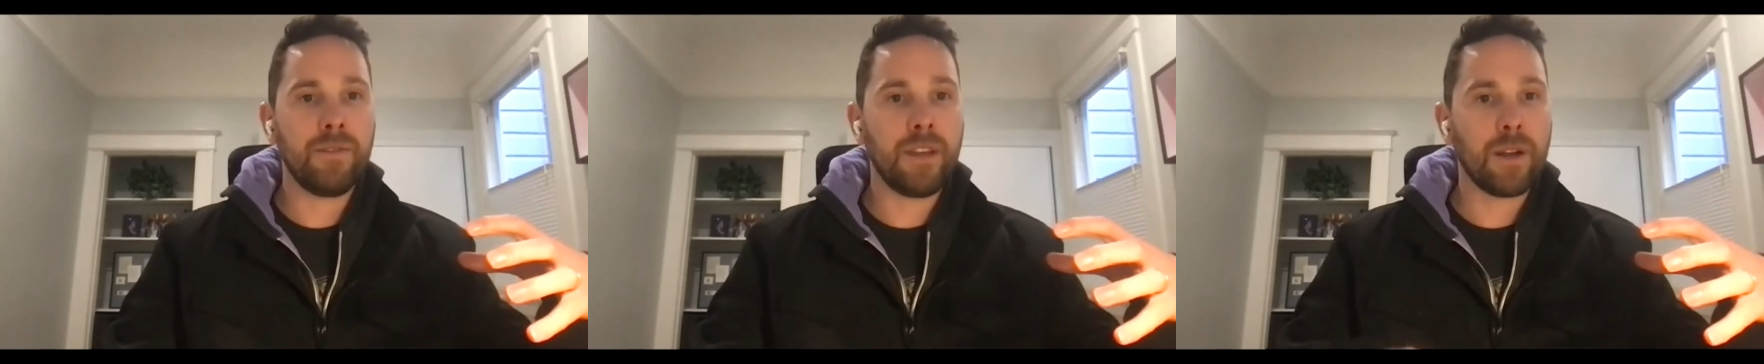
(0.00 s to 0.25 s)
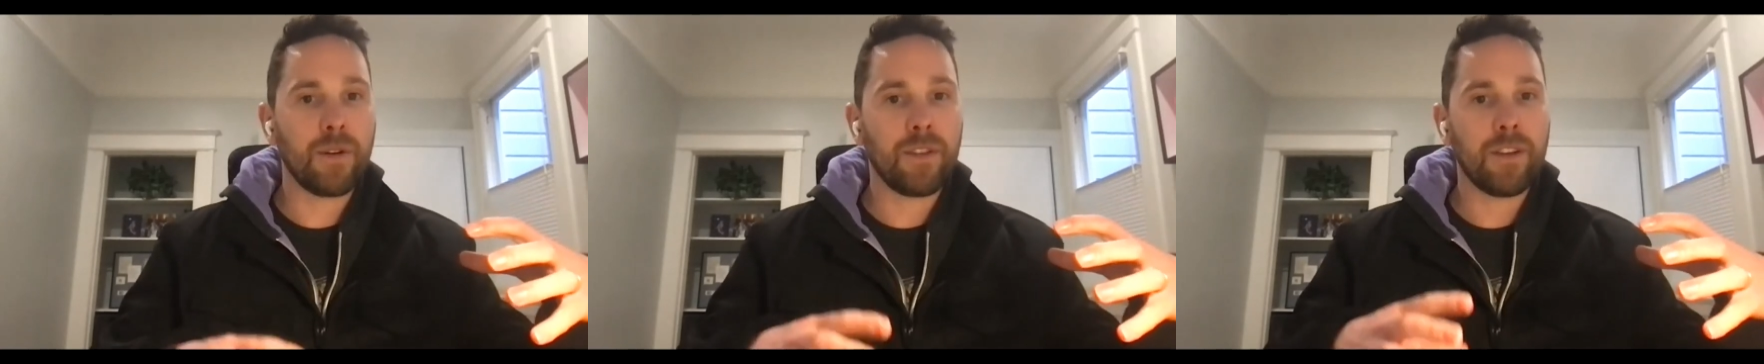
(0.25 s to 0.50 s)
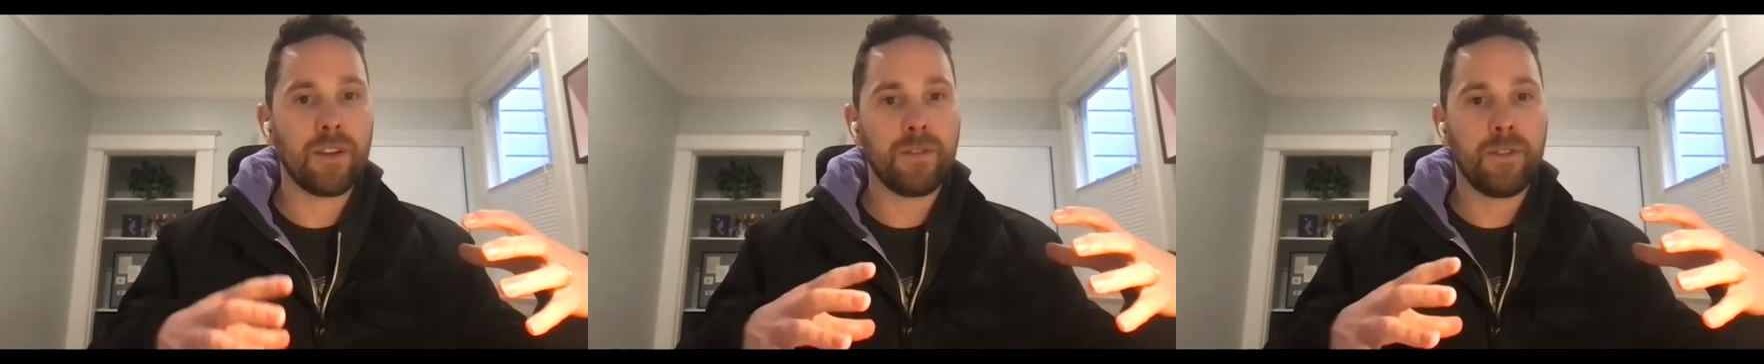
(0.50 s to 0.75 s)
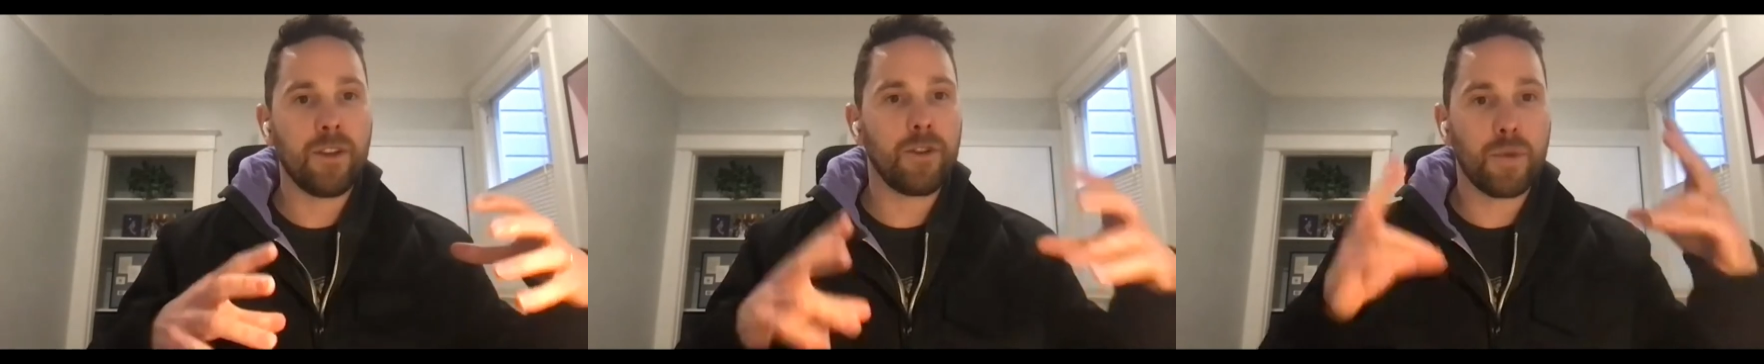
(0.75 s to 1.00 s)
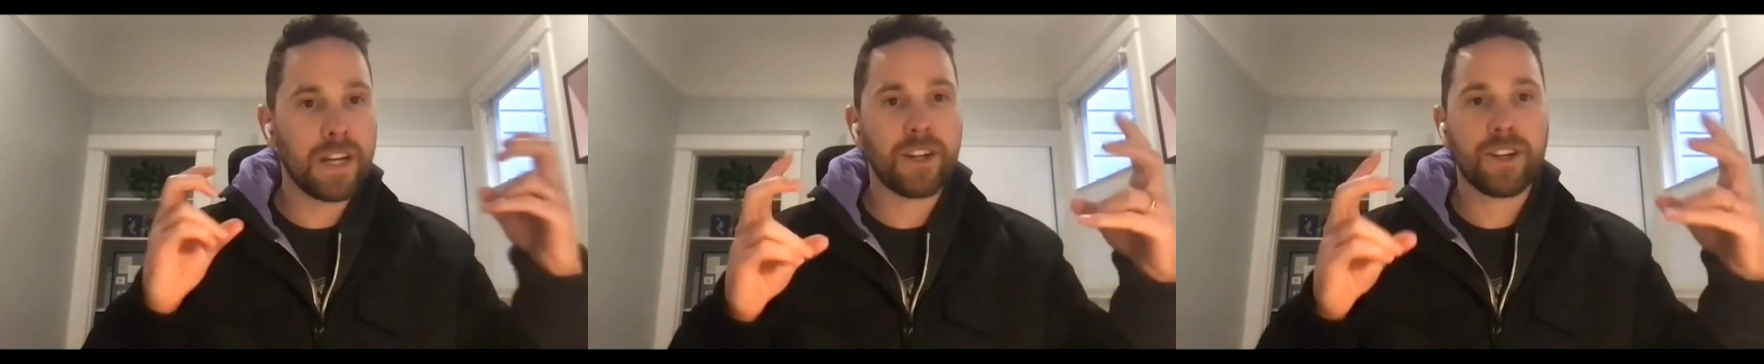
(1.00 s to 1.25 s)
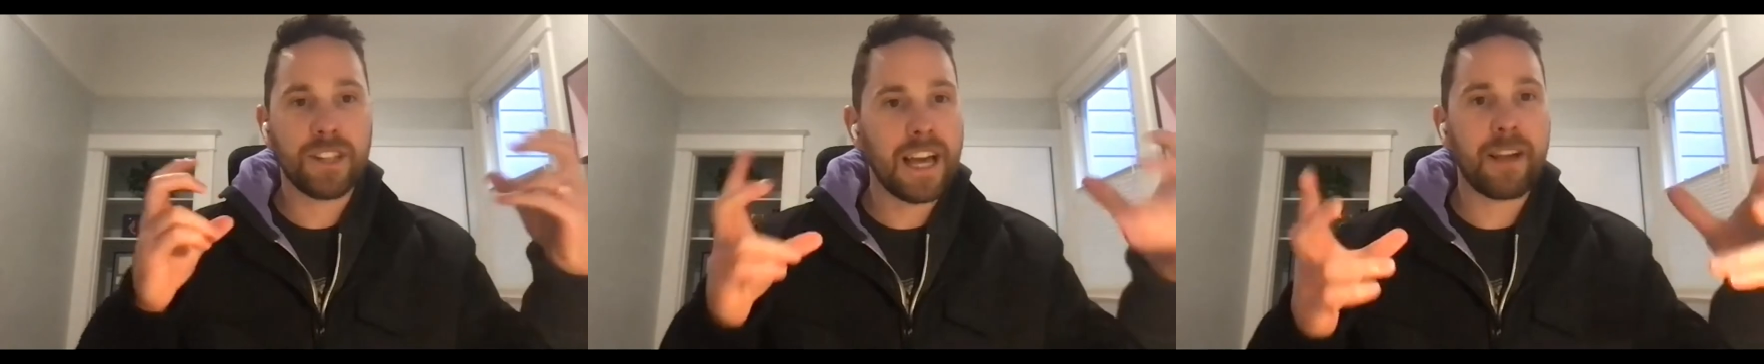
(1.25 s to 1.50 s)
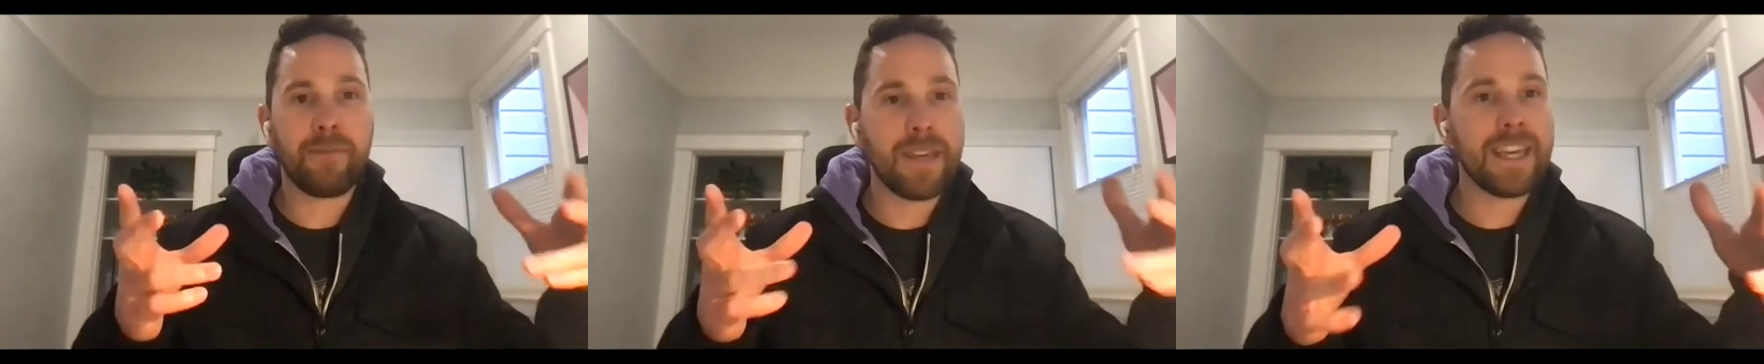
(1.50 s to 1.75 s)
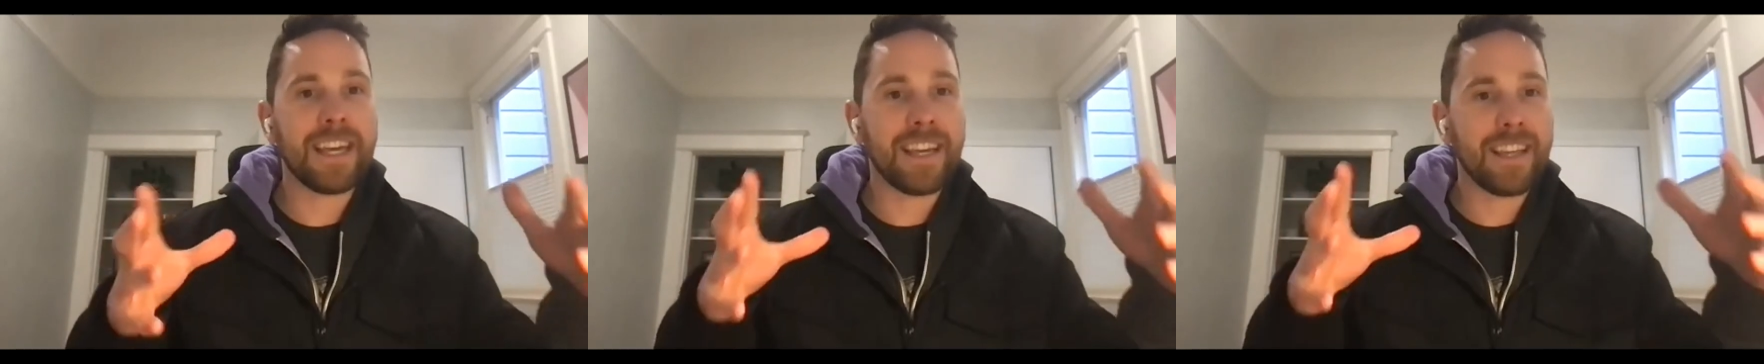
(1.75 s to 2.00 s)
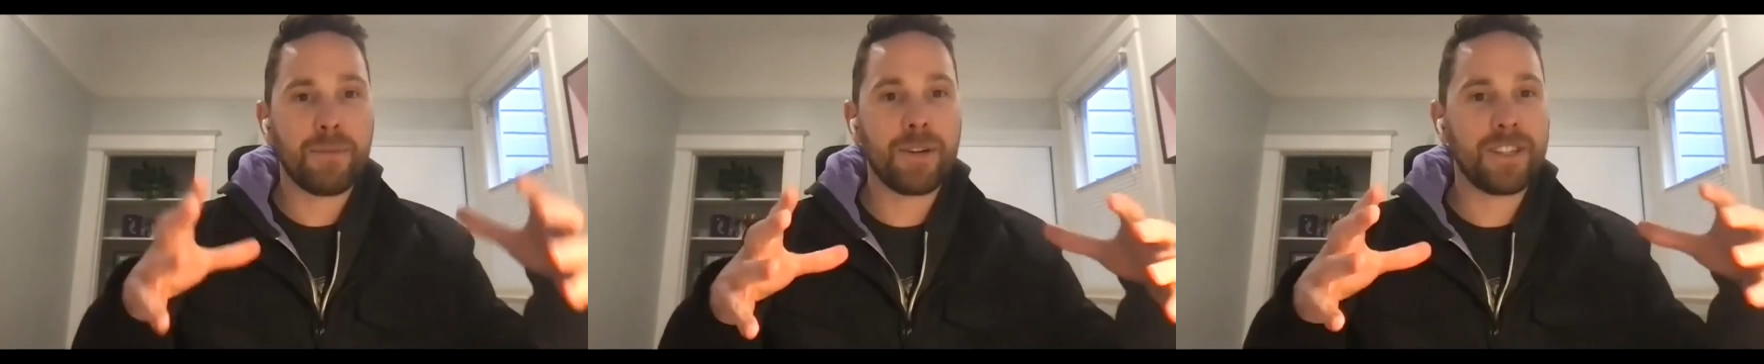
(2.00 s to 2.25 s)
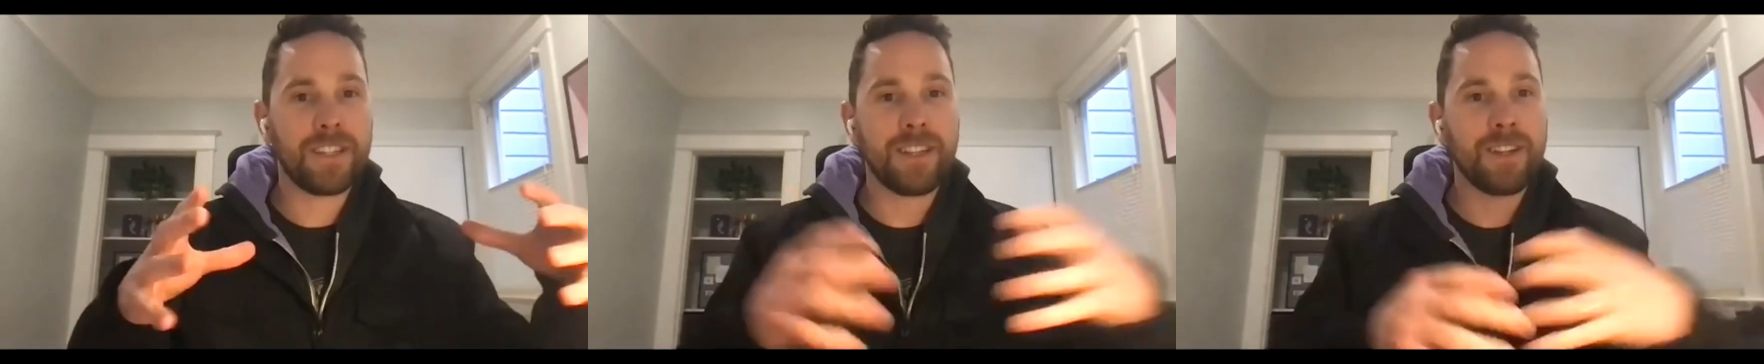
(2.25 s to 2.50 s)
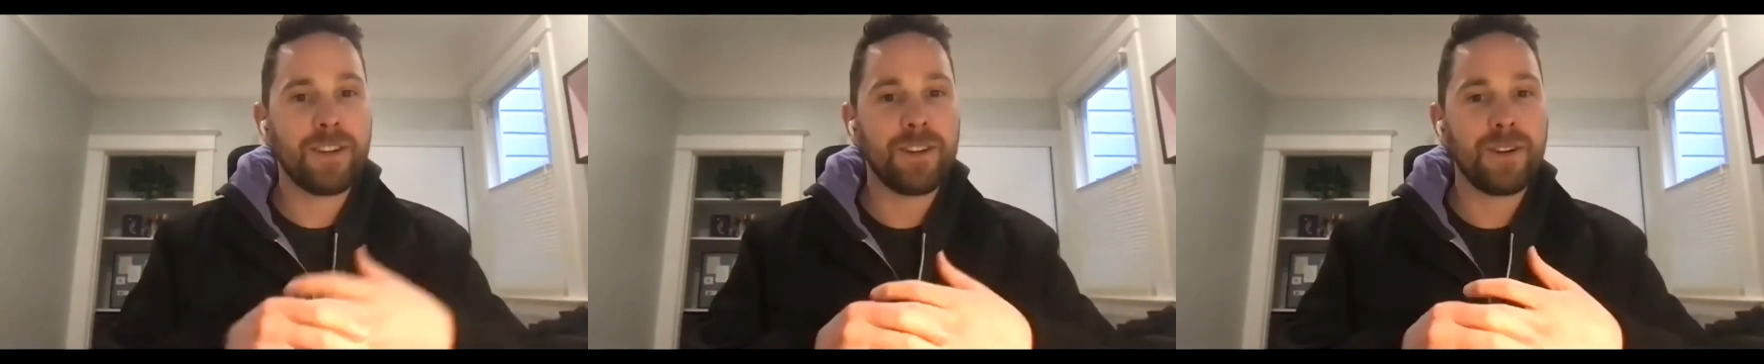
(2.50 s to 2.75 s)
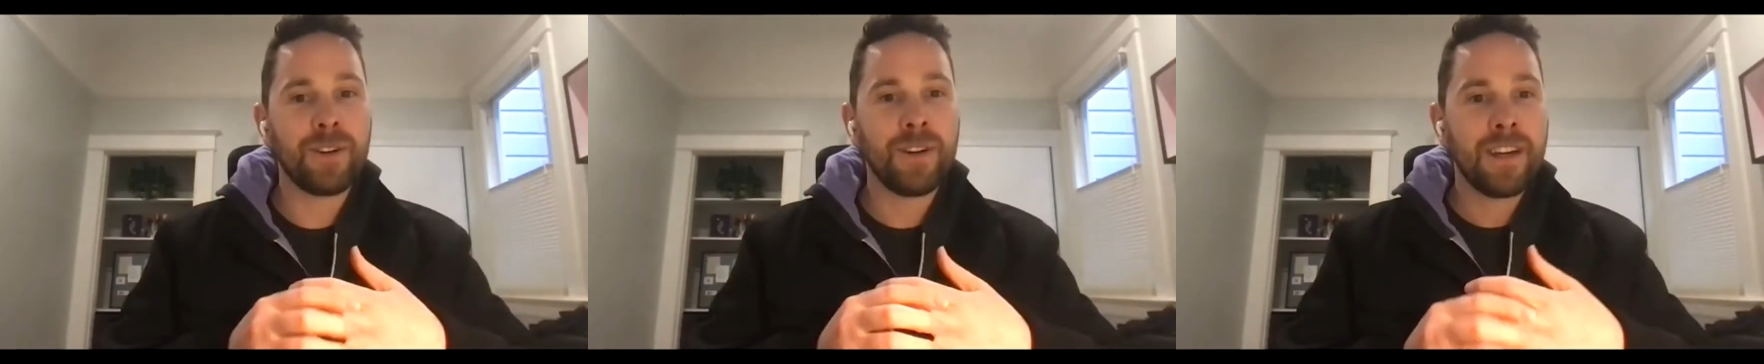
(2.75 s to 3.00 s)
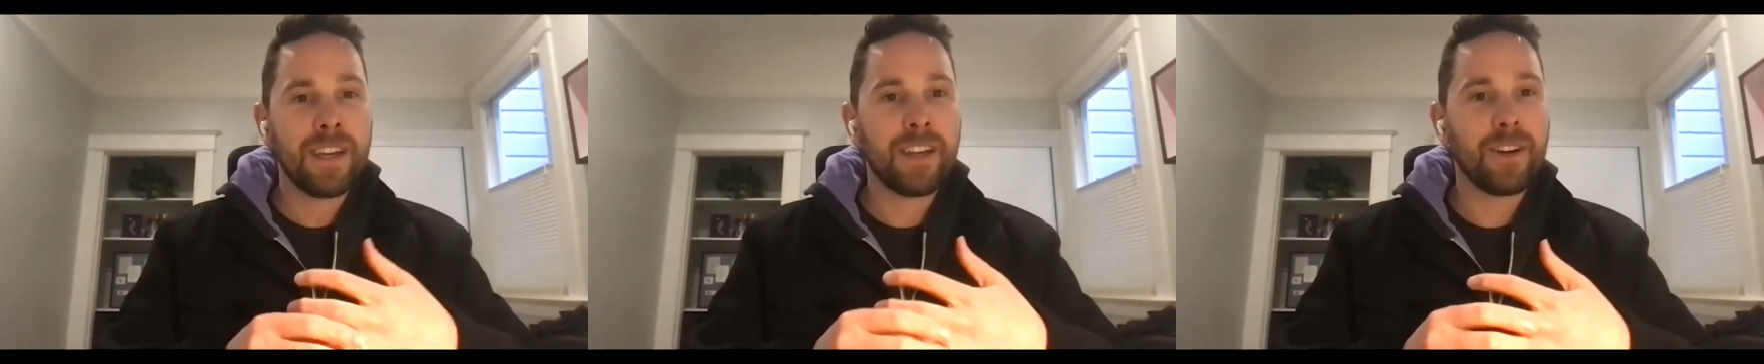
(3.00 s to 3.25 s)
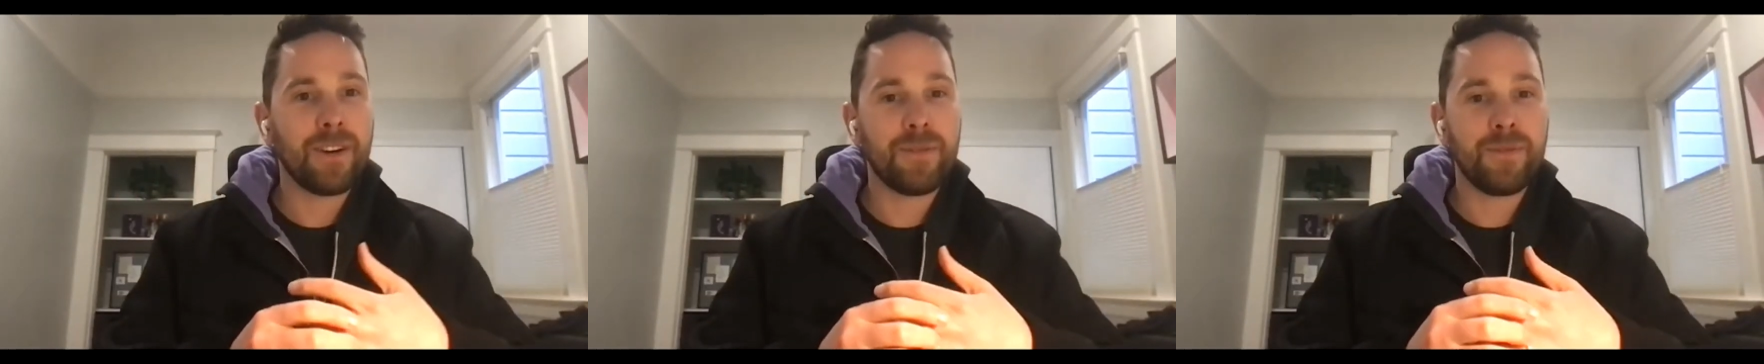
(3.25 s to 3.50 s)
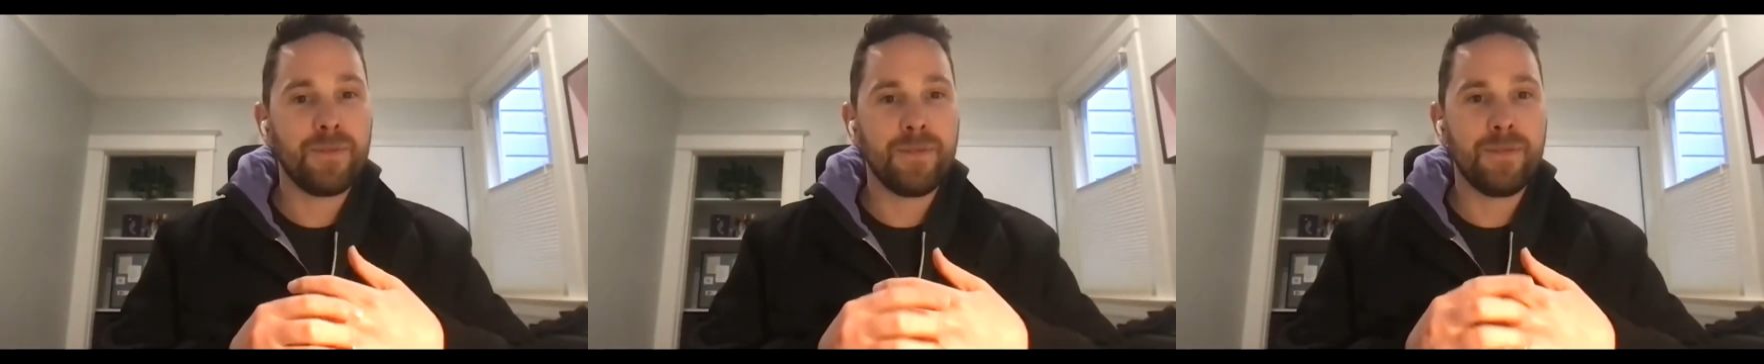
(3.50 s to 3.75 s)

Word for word: you know, the, the drinker like me, the person who, you know,